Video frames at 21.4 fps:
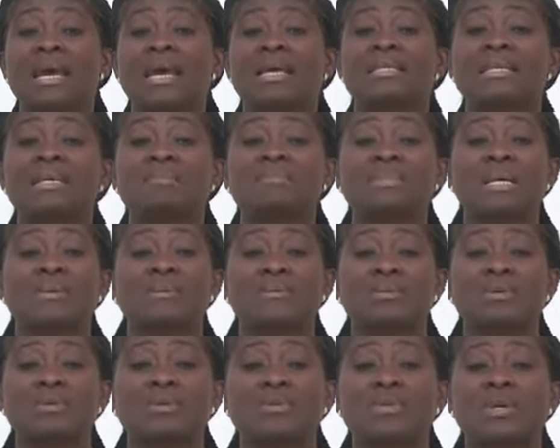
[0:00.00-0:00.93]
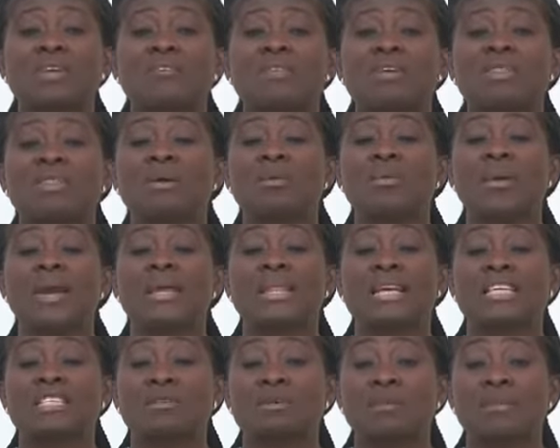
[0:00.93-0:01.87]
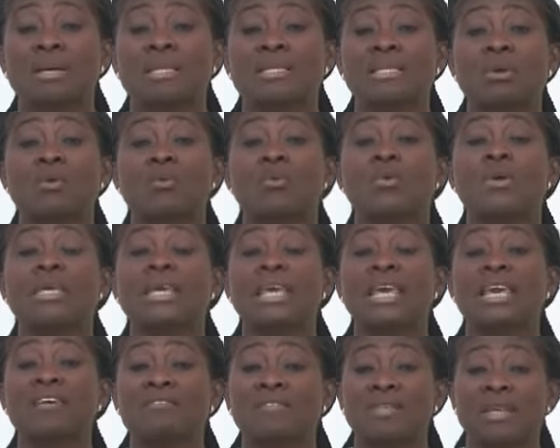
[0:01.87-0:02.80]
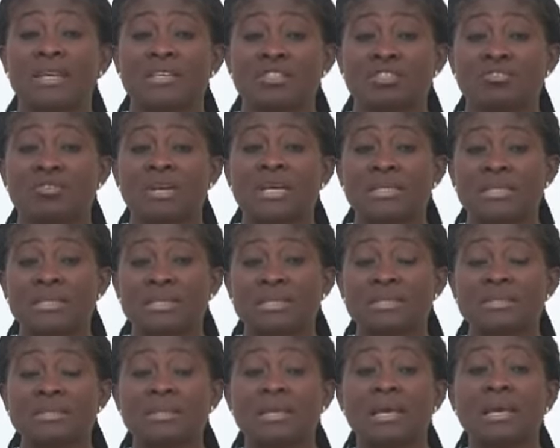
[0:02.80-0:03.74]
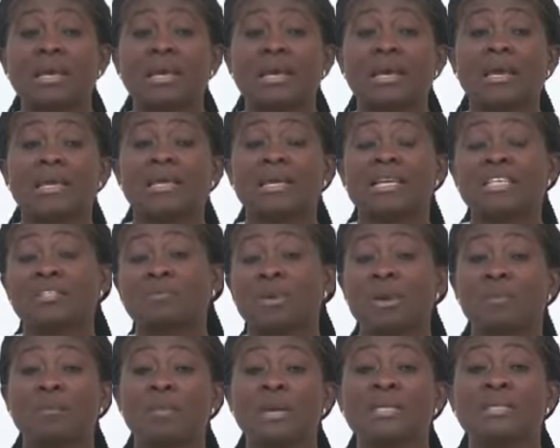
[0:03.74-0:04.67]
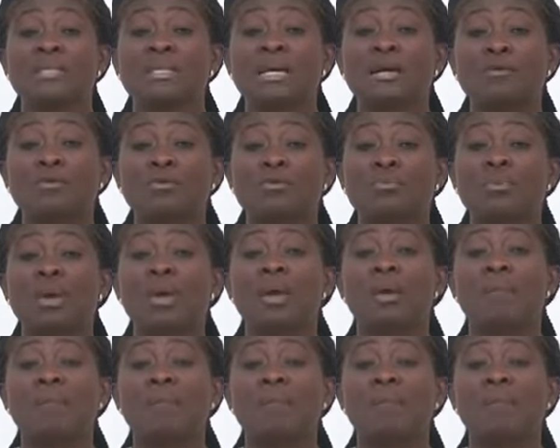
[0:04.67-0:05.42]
and sometimes also even the way the experimenter will give the instructions in the experimental group